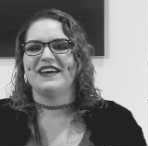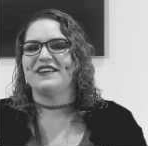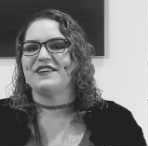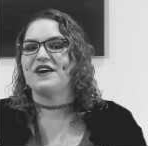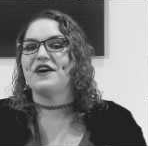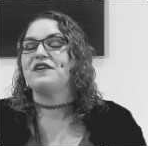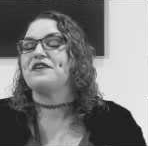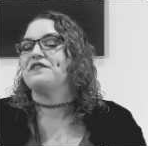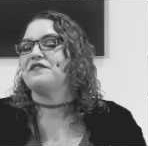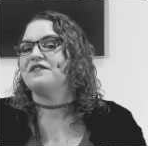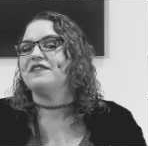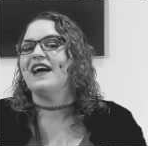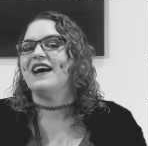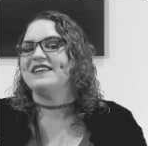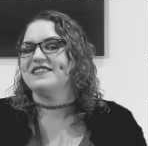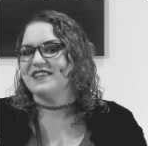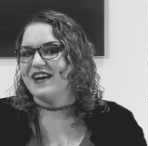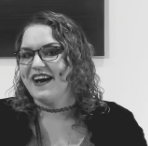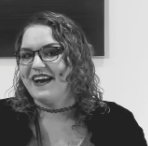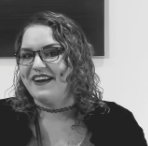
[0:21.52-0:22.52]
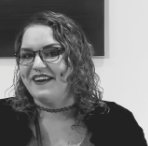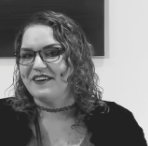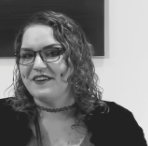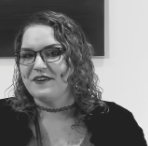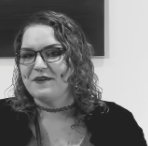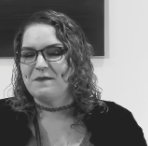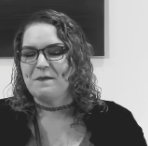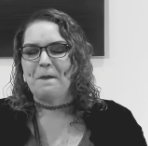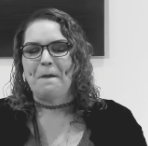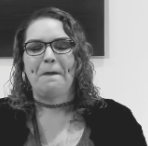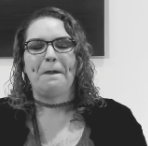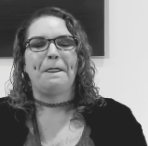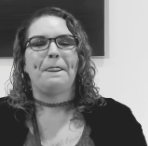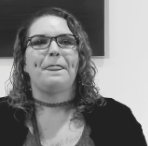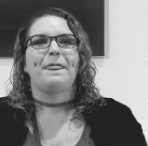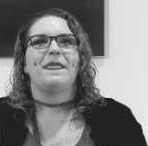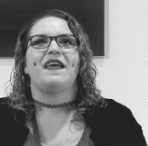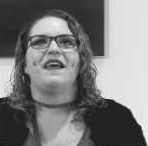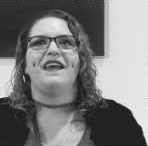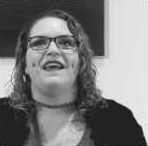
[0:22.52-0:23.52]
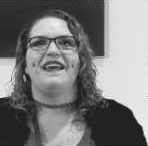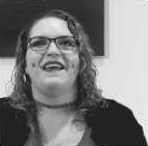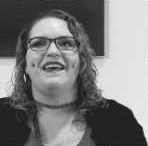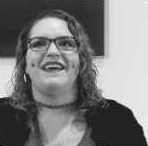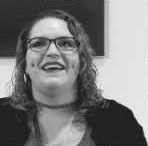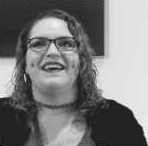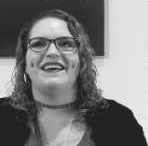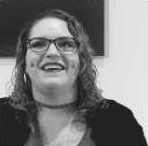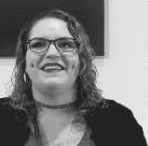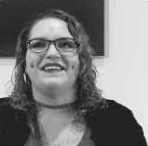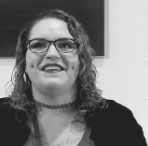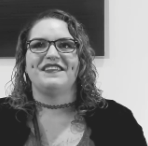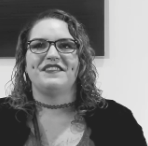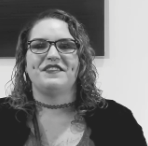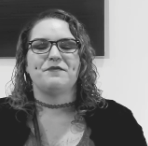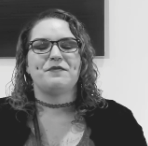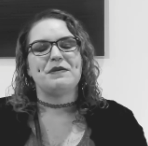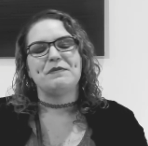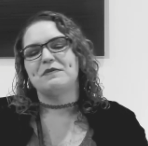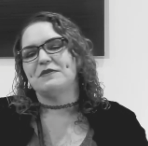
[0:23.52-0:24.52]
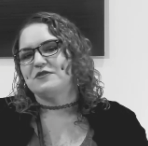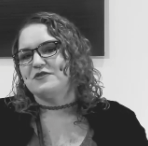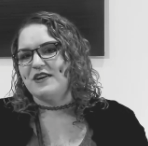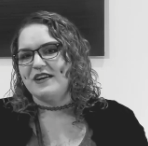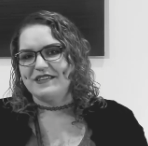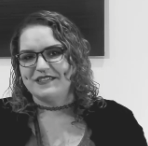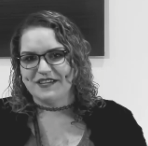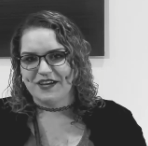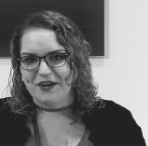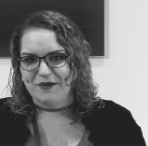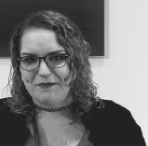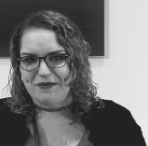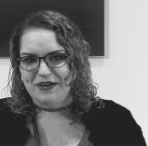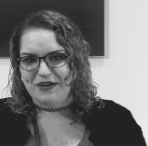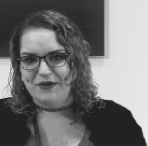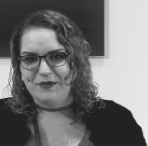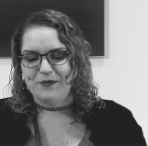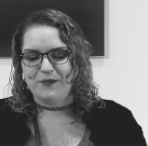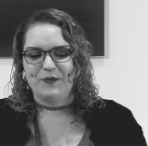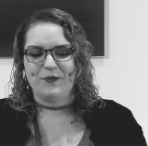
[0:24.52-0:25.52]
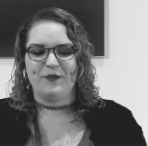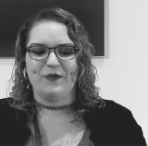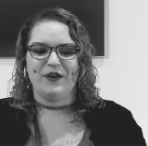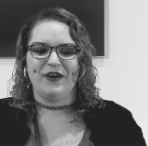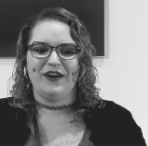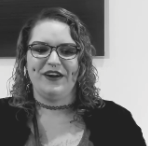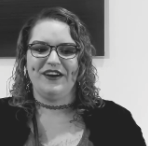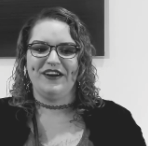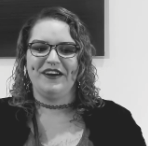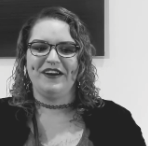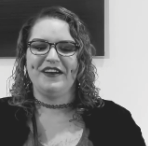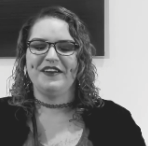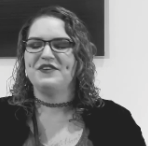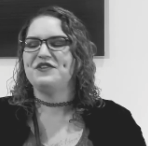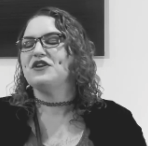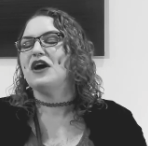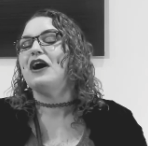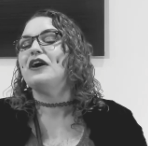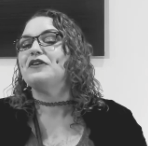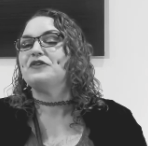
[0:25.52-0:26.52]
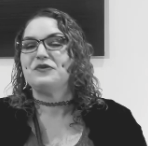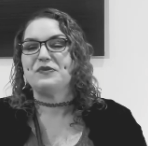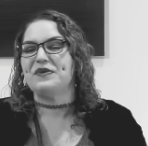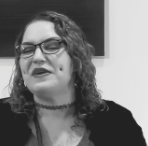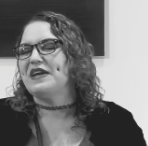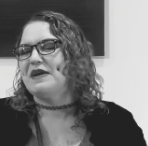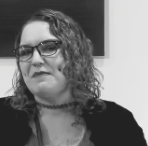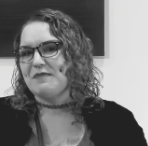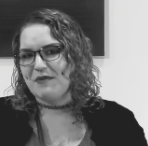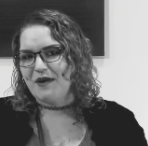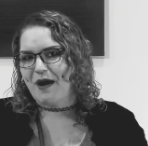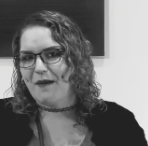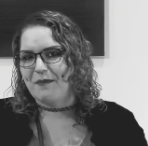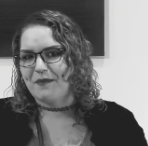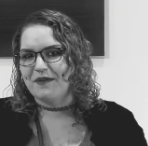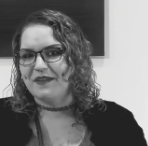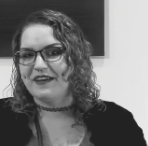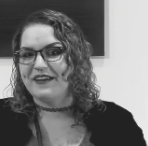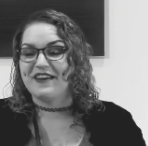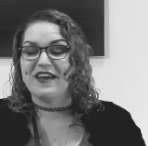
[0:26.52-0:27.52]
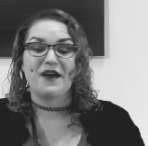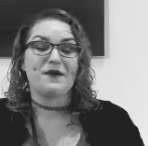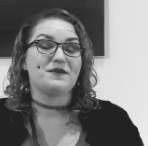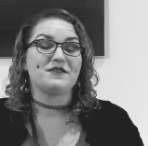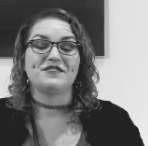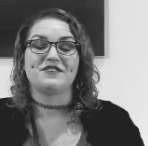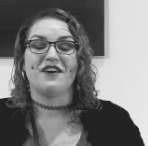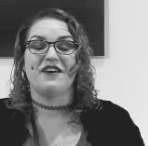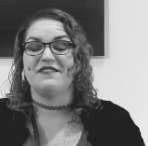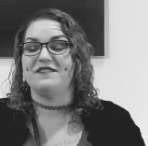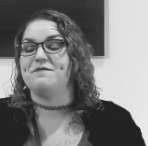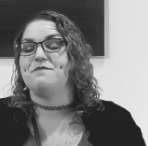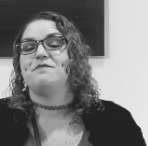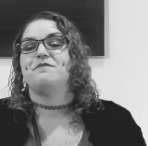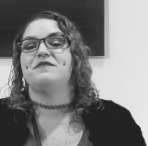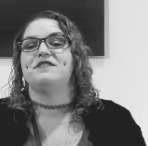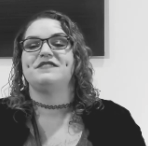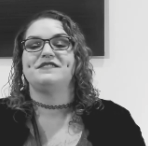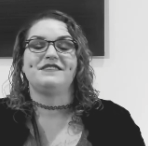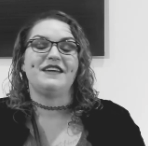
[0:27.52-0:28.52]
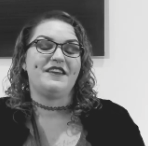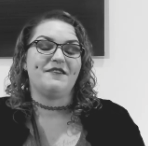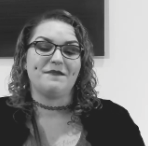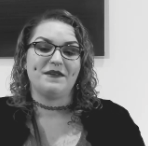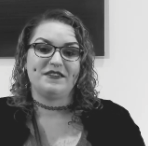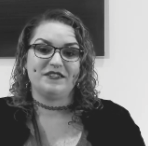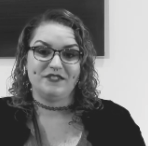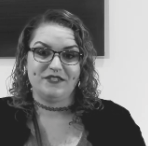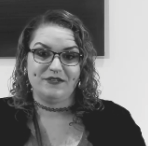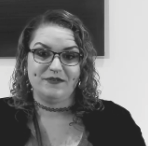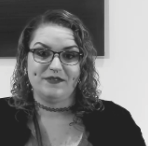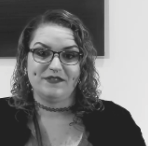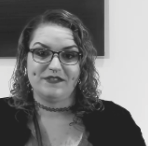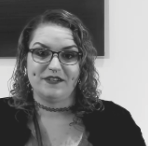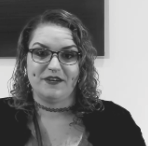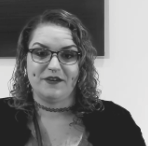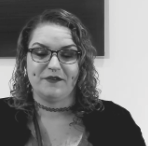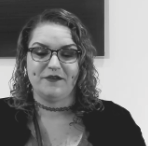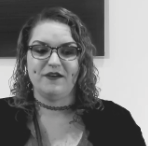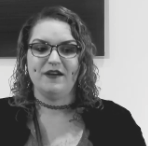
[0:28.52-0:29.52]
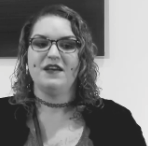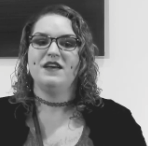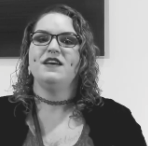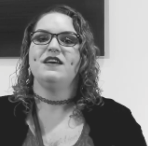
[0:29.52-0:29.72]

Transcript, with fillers: had gotten a flat tire and the people trying to help me were not doing it properly and I was not in the state of mind to do so.